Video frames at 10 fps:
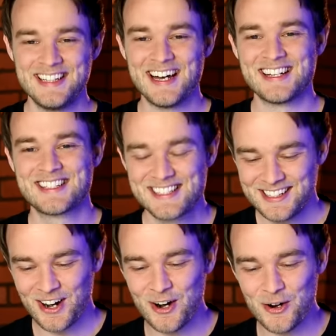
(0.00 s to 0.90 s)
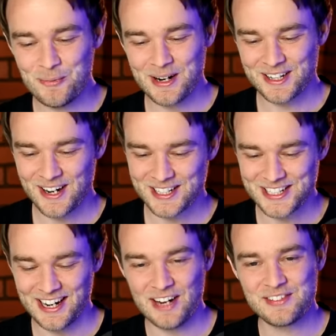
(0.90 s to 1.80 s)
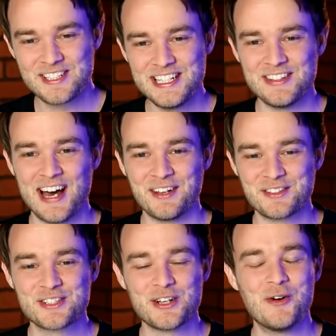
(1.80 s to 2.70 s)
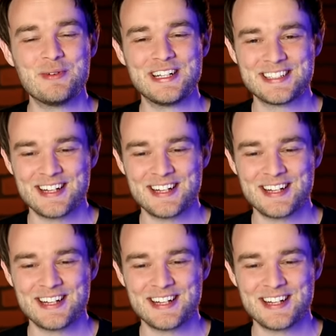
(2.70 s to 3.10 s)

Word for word: Yes. Oh my gosh. Yeah, I've seen that so many